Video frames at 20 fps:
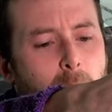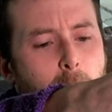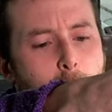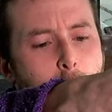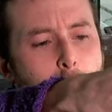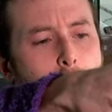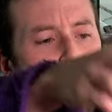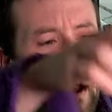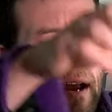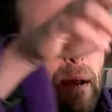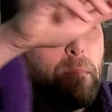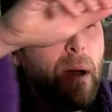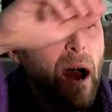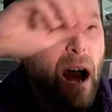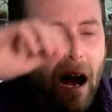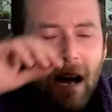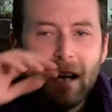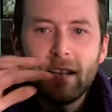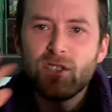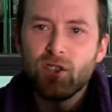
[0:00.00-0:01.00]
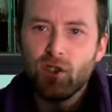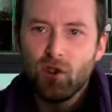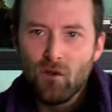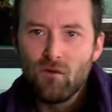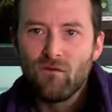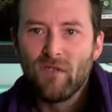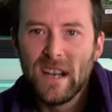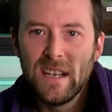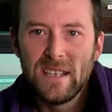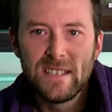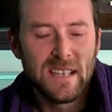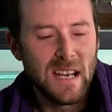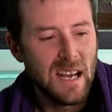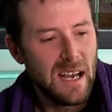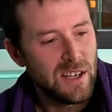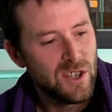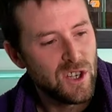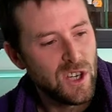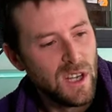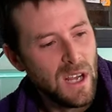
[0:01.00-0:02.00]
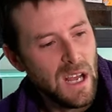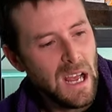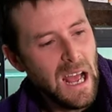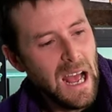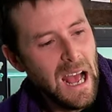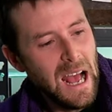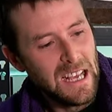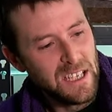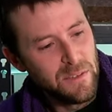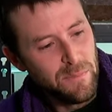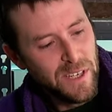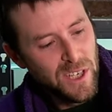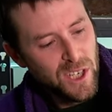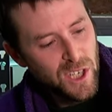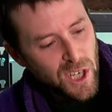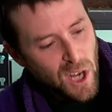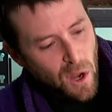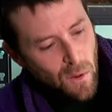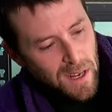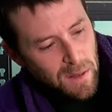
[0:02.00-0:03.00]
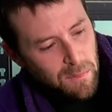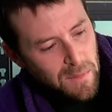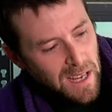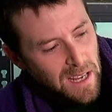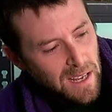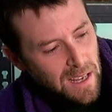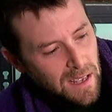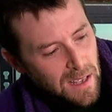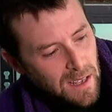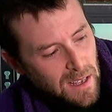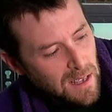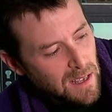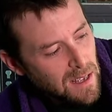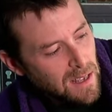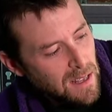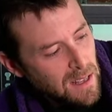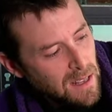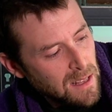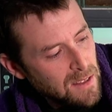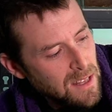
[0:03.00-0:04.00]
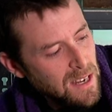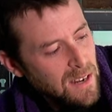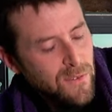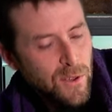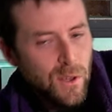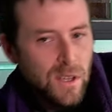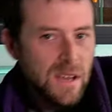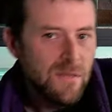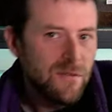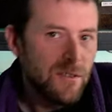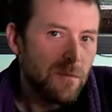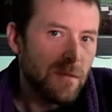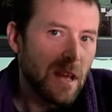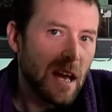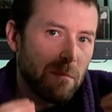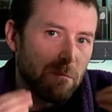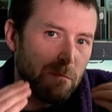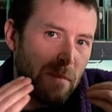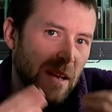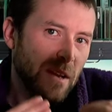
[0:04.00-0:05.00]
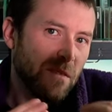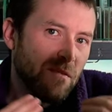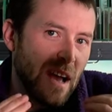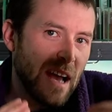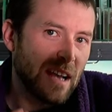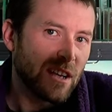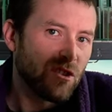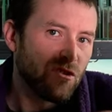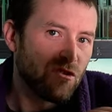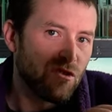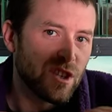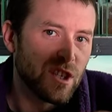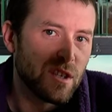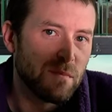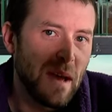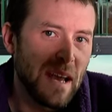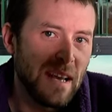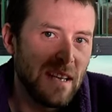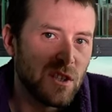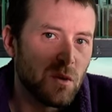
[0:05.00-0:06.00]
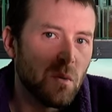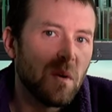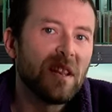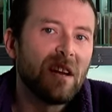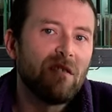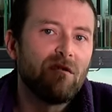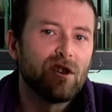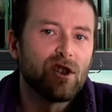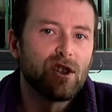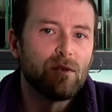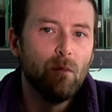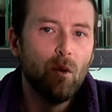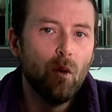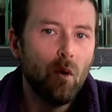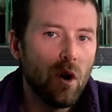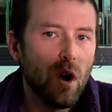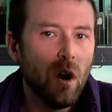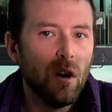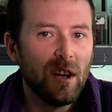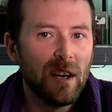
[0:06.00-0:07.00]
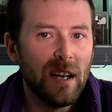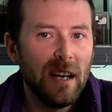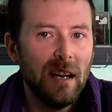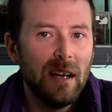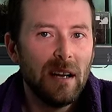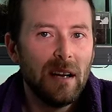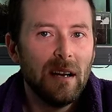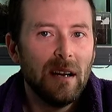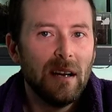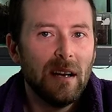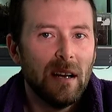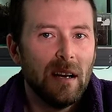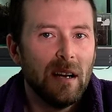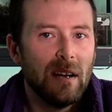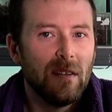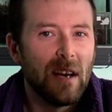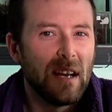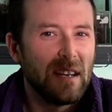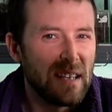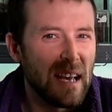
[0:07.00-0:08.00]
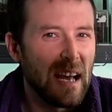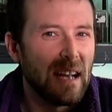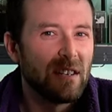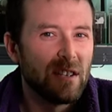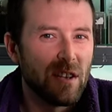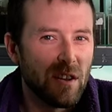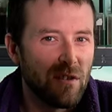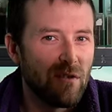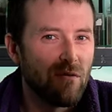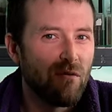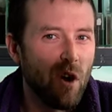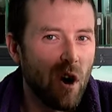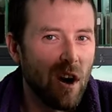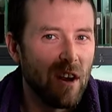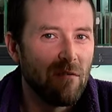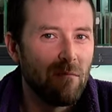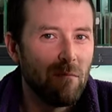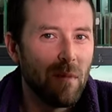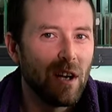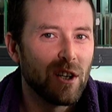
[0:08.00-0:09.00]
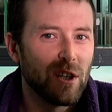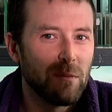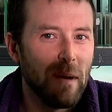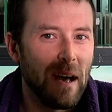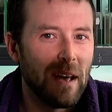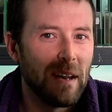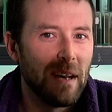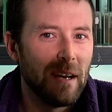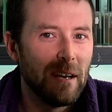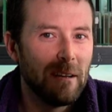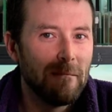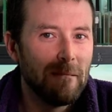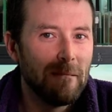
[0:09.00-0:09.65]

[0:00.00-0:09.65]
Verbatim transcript: my personal research has been showing me that if you give them that bit of extra space when they're a small colony, they tend to thrive much better.